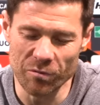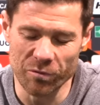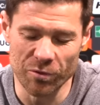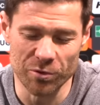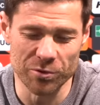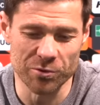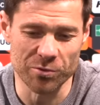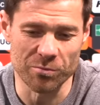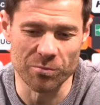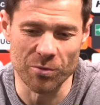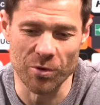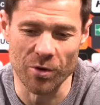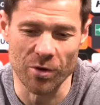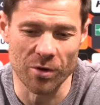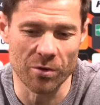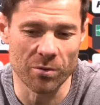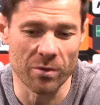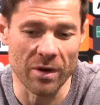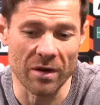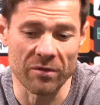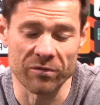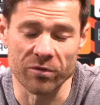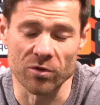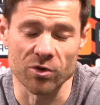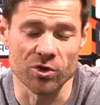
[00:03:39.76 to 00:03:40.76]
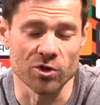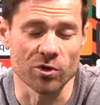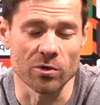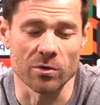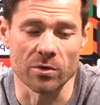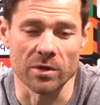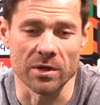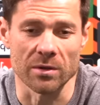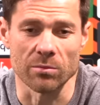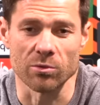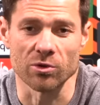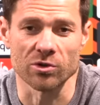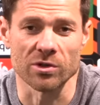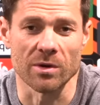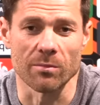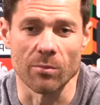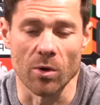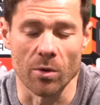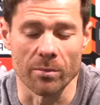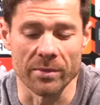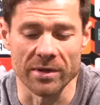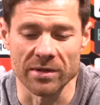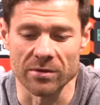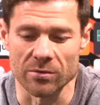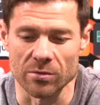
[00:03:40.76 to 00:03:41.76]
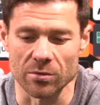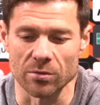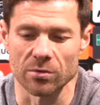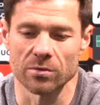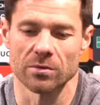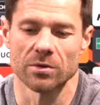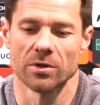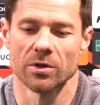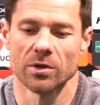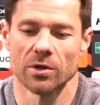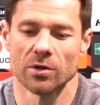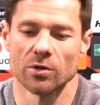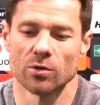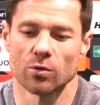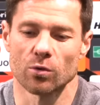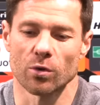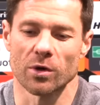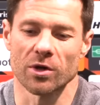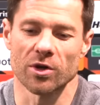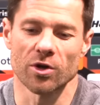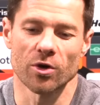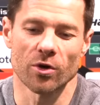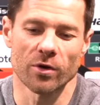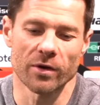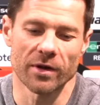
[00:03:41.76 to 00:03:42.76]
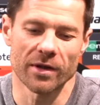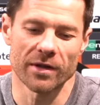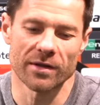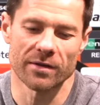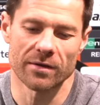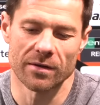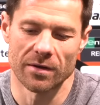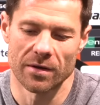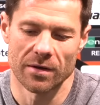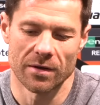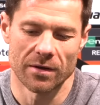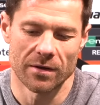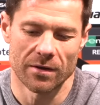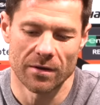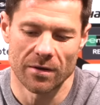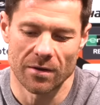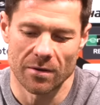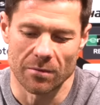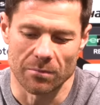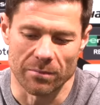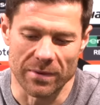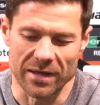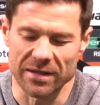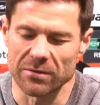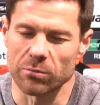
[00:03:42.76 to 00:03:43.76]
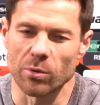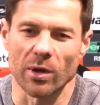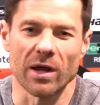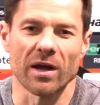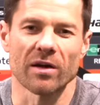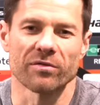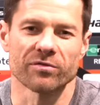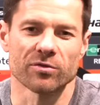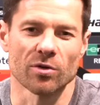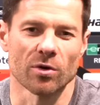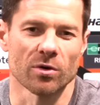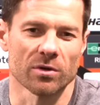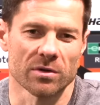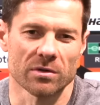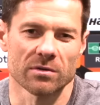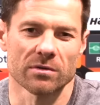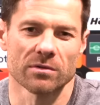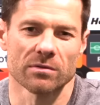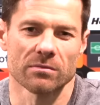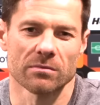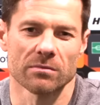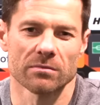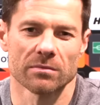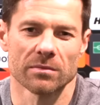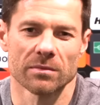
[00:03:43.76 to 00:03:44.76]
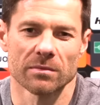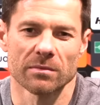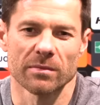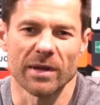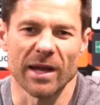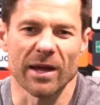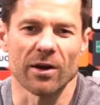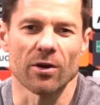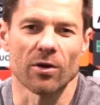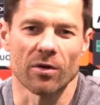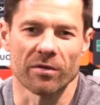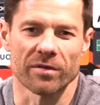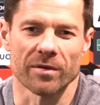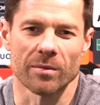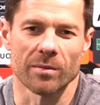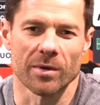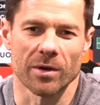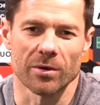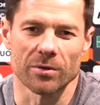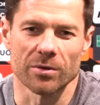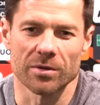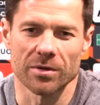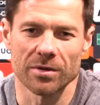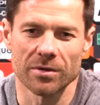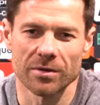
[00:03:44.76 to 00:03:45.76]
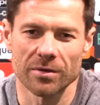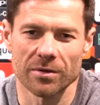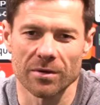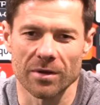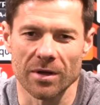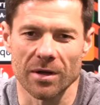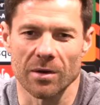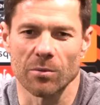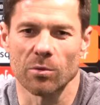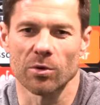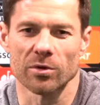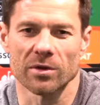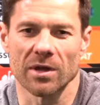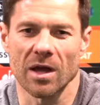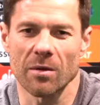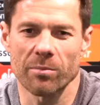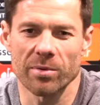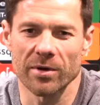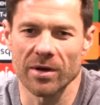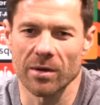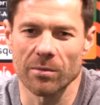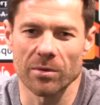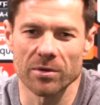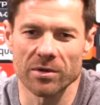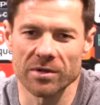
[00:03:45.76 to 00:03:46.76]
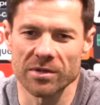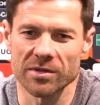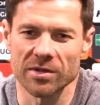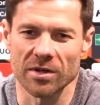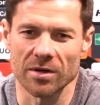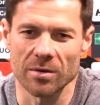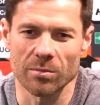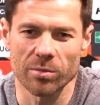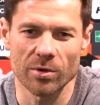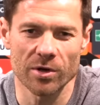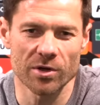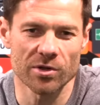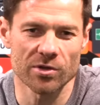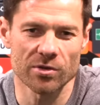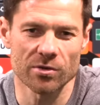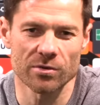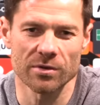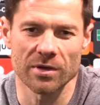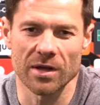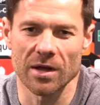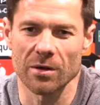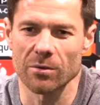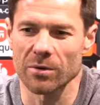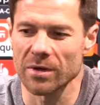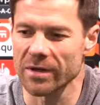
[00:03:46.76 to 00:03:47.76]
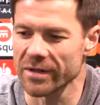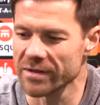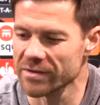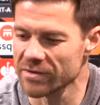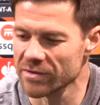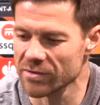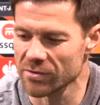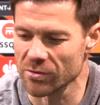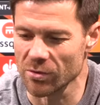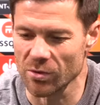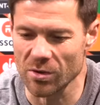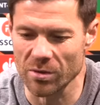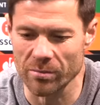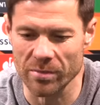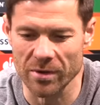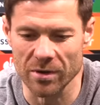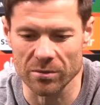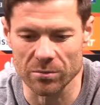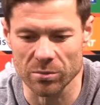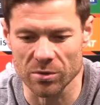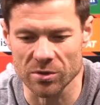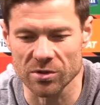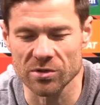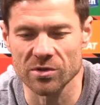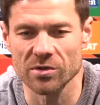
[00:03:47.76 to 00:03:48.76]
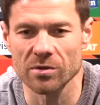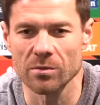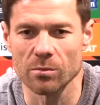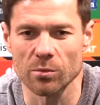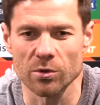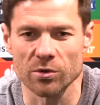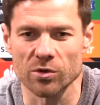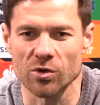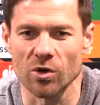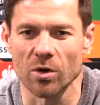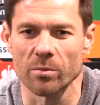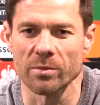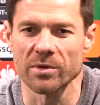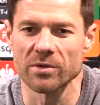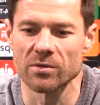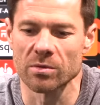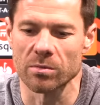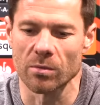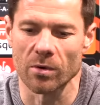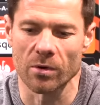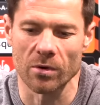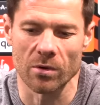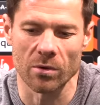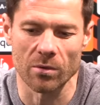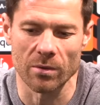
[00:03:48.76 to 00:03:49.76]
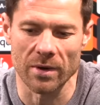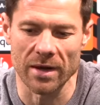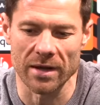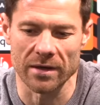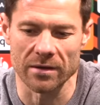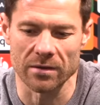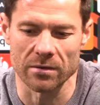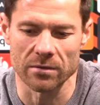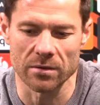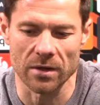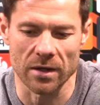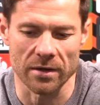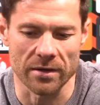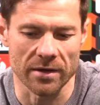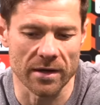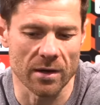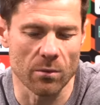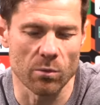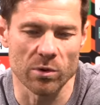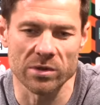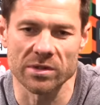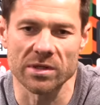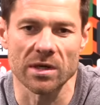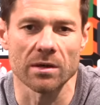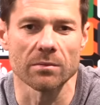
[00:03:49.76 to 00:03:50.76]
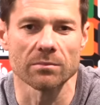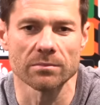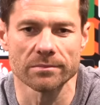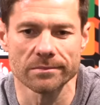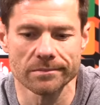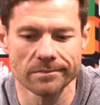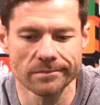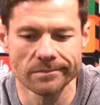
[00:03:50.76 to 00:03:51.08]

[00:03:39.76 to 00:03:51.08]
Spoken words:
tomorrow, but for sure it was a moment to enjoy it. But we have talked enough about what happened, about the celebration. Now let's talk about what's coming tomorrow. And yeah, West Ham.